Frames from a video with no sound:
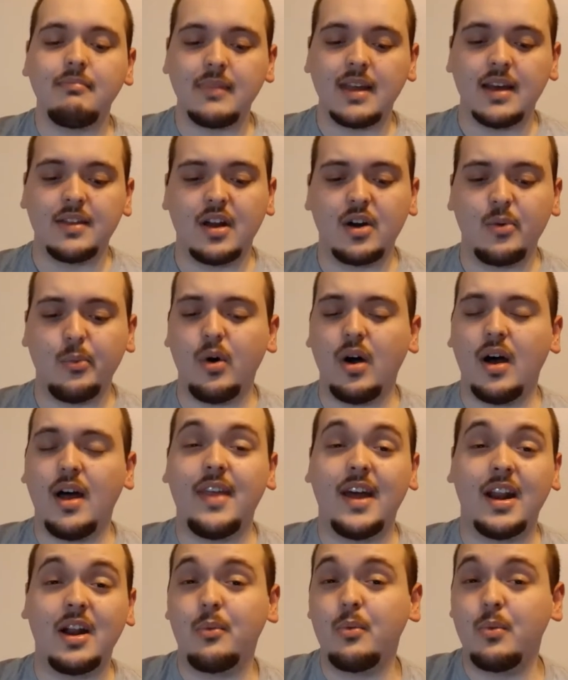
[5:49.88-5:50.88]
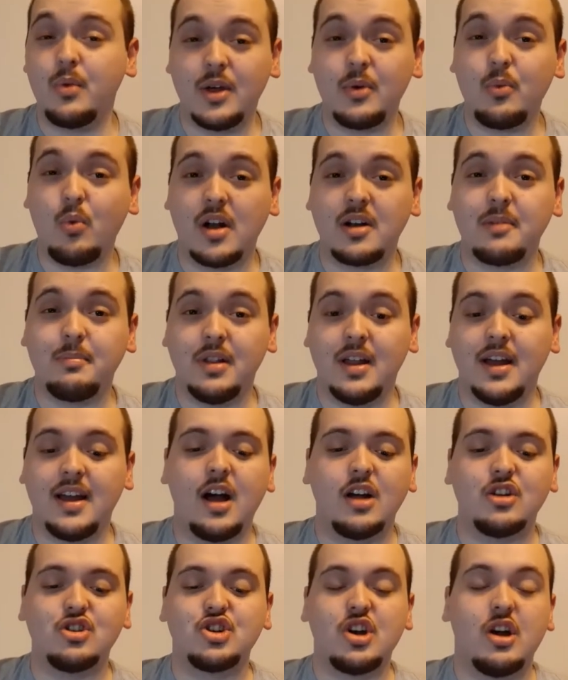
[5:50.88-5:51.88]
And then, then I really want to play
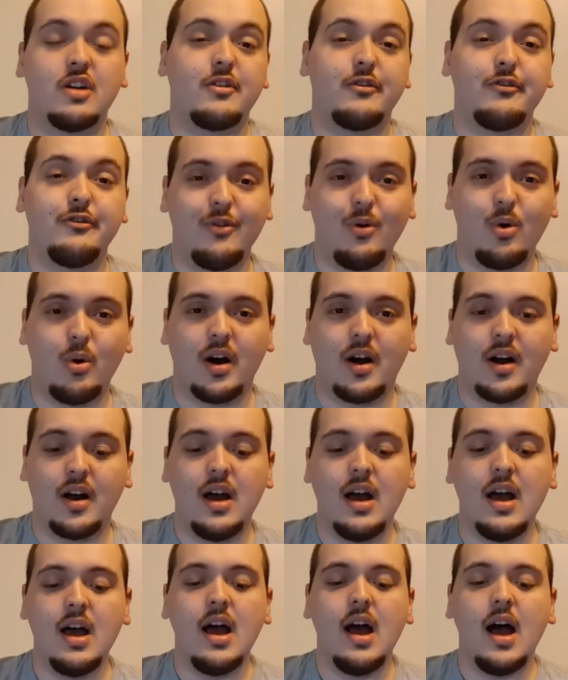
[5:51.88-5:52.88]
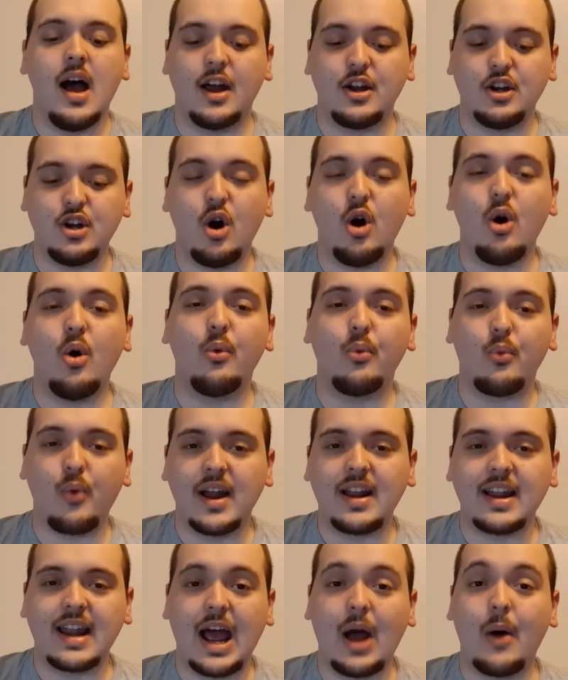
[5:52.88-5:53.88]
Uncharted 4. I know
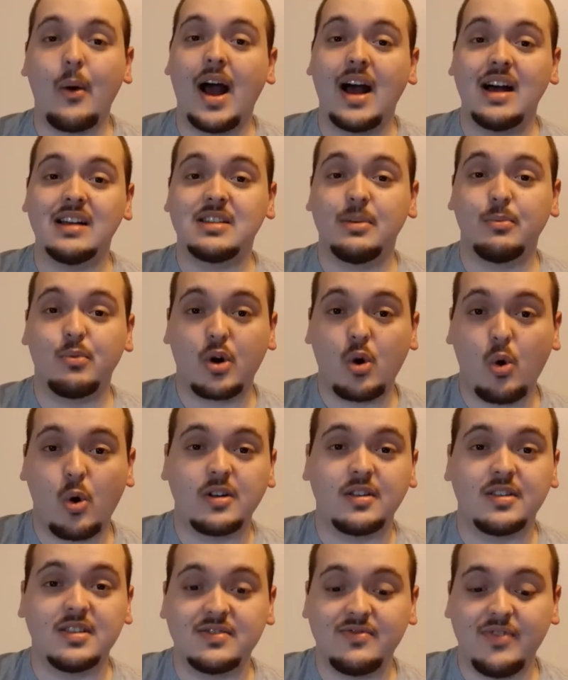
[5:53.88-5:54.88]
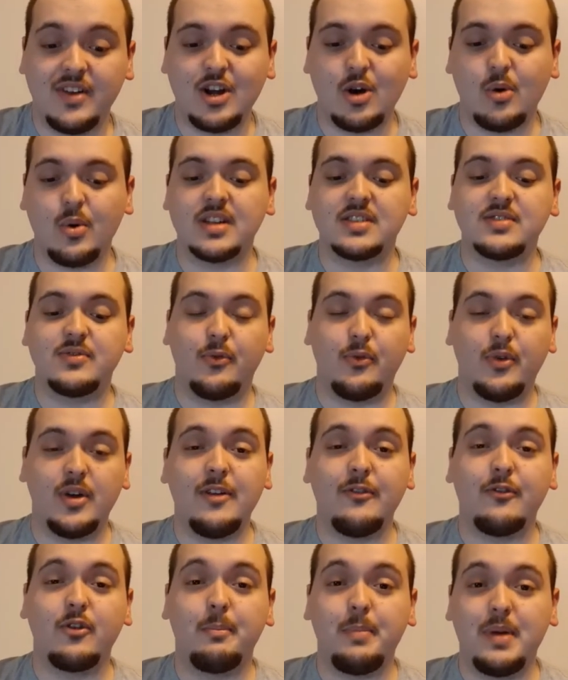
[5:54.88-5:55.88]
right now, as I'm recording this video, it's free
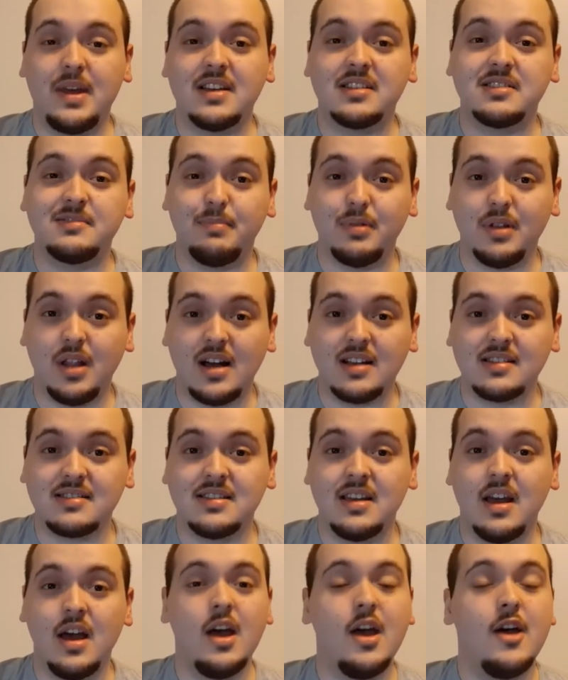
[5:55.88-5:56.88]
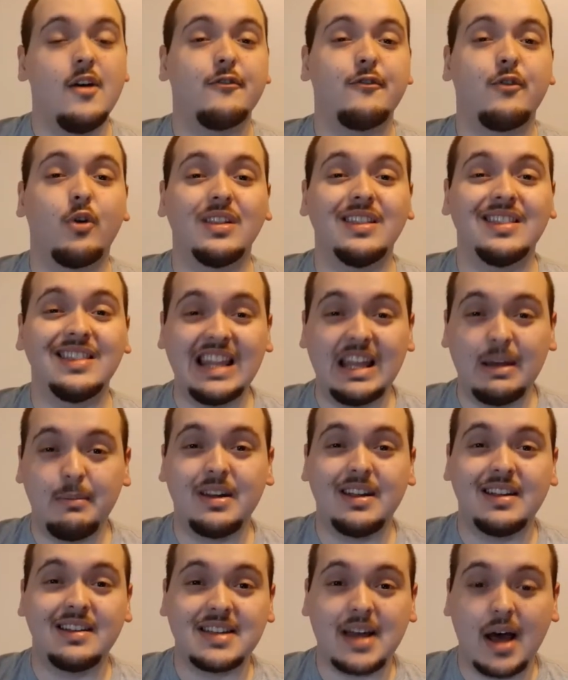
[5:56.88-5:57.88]
for PS Plus for
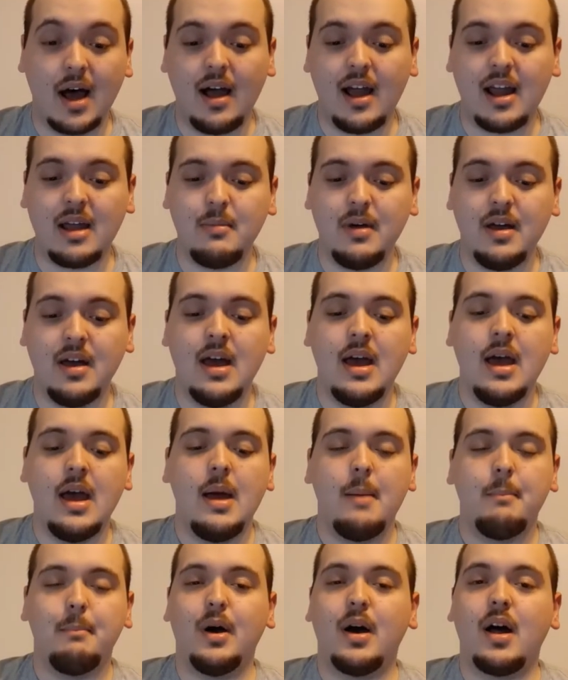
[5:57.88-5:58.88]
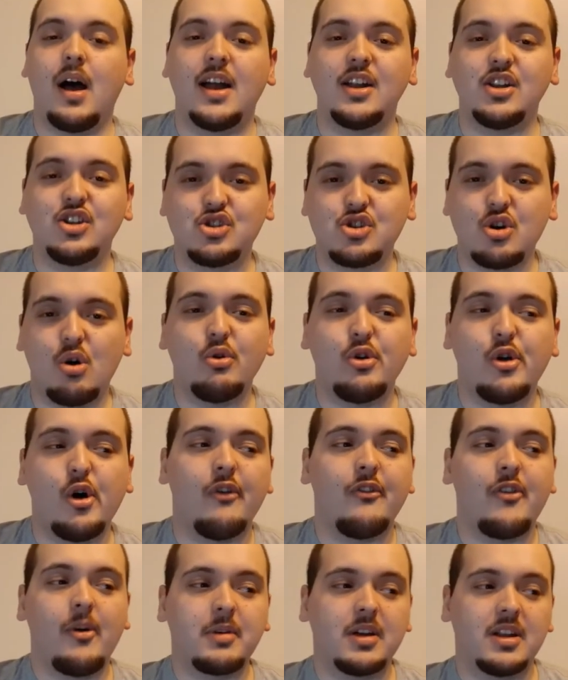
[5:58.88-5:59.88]
limited time, but I don't know
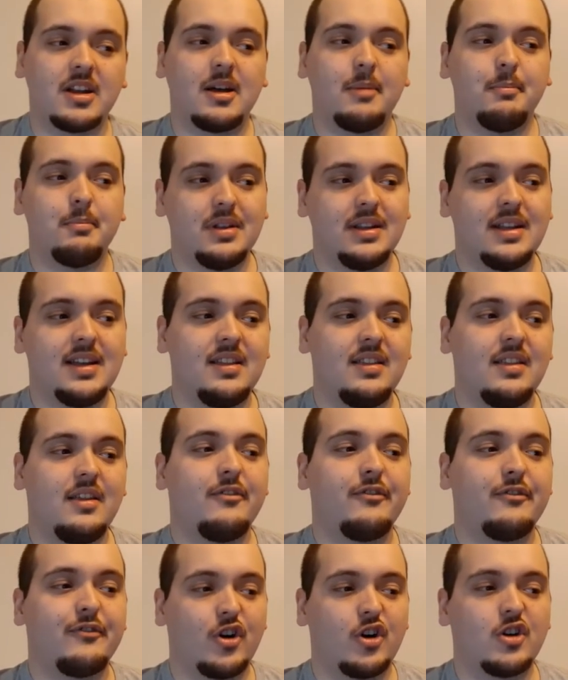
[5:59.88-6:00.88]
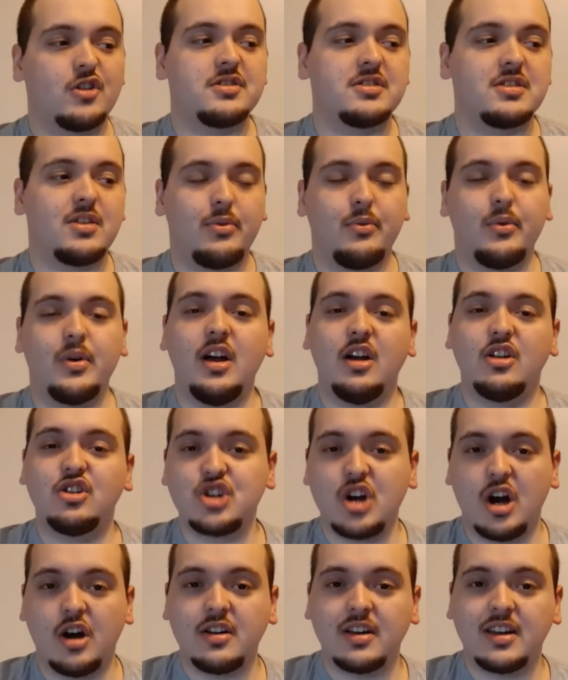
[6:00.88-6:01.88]
if I'm going to complete the first three
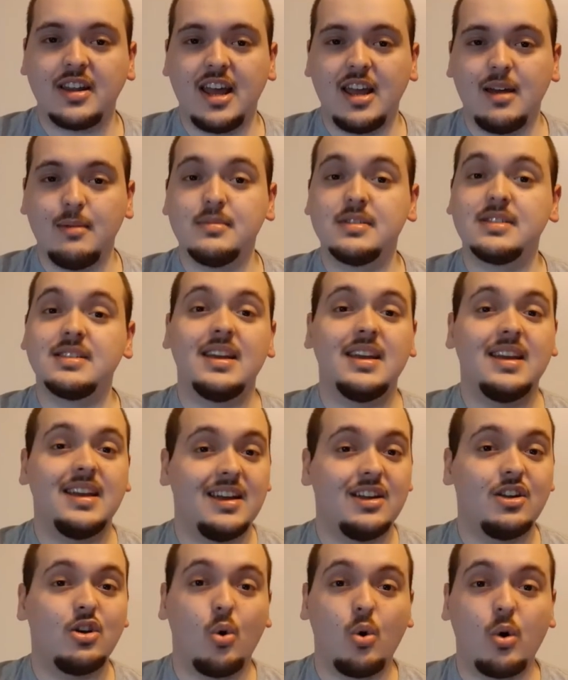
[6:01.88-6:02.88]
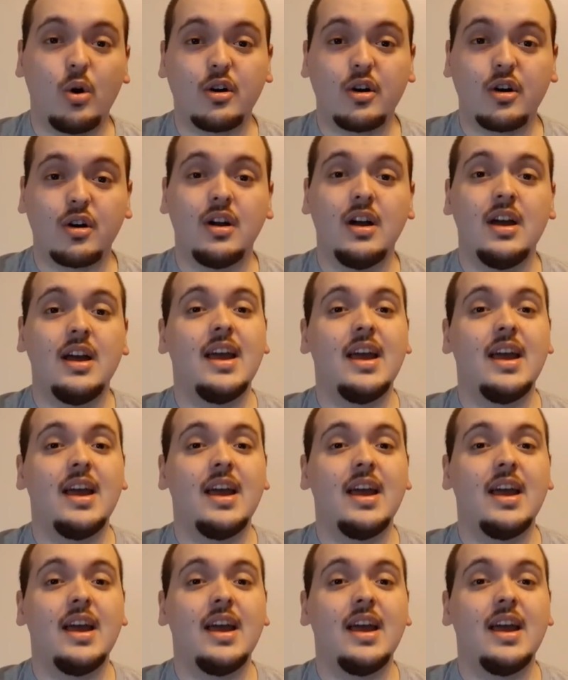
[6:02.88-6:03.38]
Uncharted games in order